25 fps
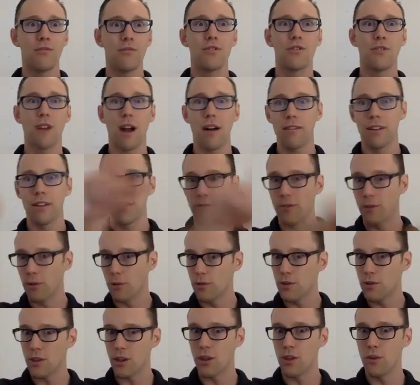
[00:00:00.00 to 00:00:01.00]
traveling
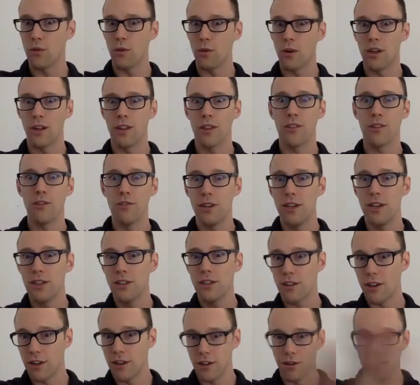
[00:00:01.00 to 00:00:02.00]
forwards on the 1
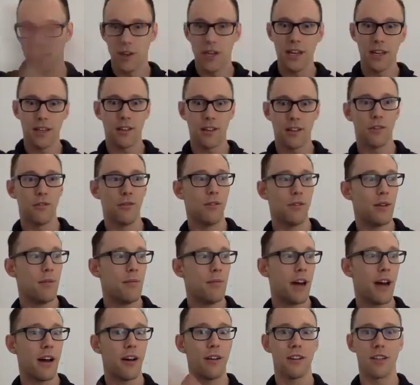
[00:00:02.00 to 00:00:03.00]
3s so that you'd hit a
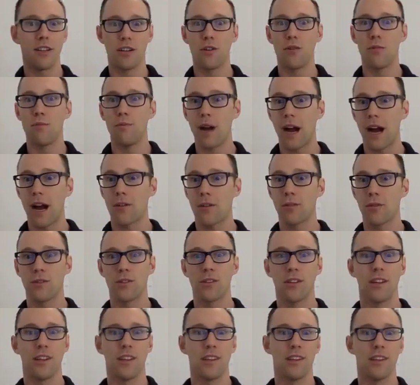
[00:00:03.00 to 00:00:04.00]
rebound and go
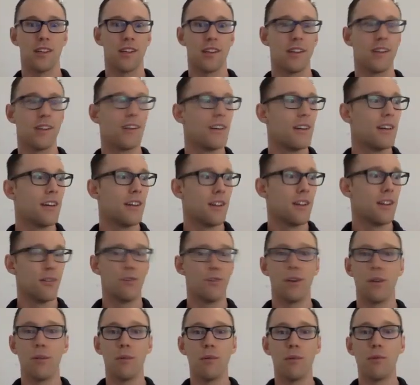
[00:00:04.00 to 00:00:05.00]
backwards on the,
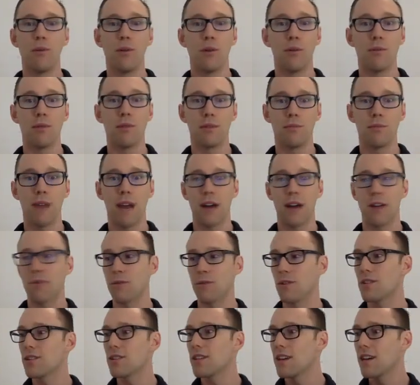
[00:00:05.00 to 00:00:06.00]
double porpoise
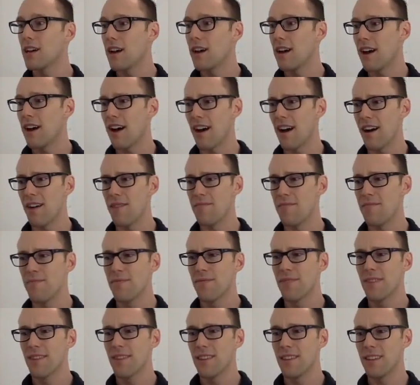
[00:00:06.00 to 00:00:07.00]
backwards.
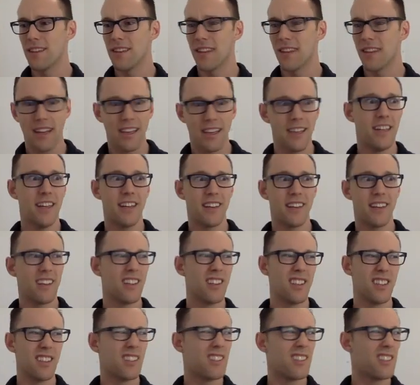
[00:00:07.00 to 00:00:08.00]
The technique
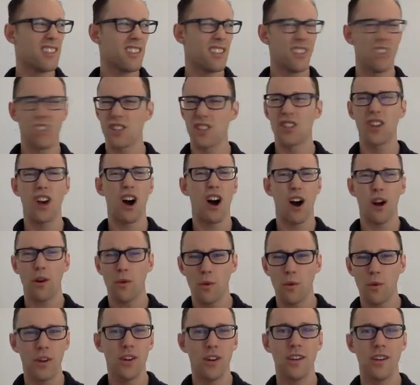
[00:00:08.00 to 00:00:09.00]
is just
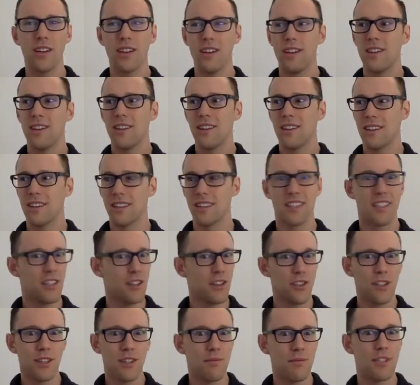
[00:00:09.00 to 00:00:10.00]
awkward. The
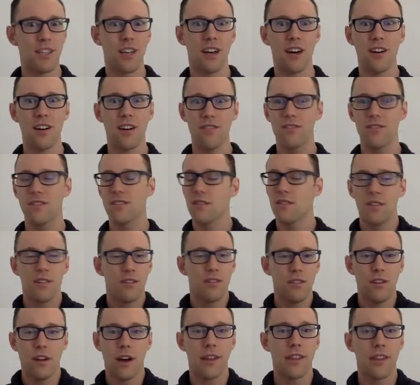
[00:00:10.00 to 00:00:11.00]
skills themselves,
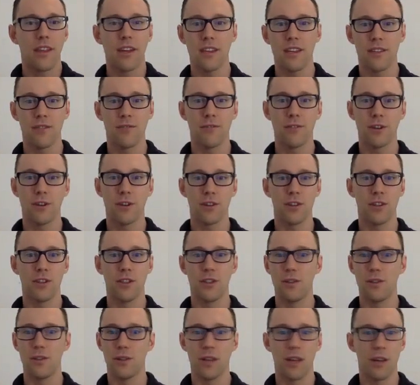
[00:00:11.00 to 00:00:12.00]
not that difficult to
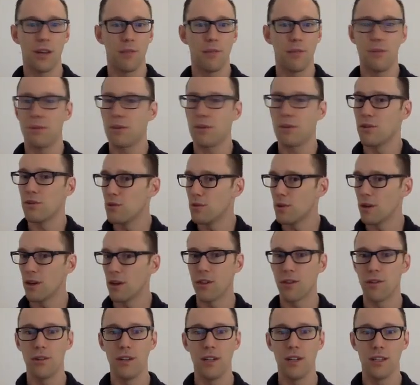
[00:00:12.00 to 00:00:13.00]
do. A lot of people can do
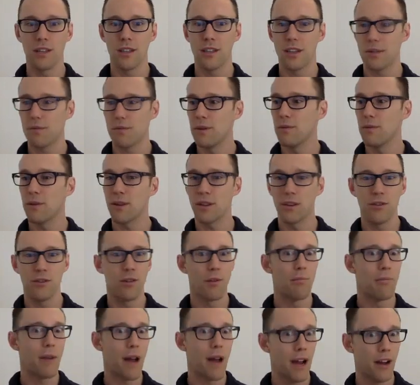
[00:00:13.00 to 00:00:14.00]
1 3s. A lot of people can do
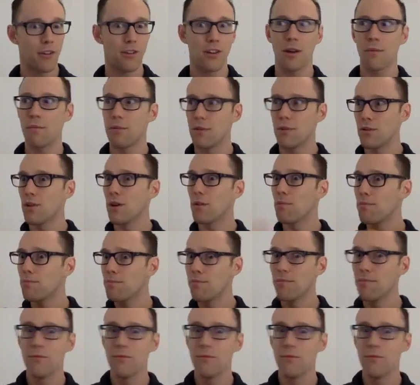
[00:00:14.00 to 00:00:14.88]
a backdrop into a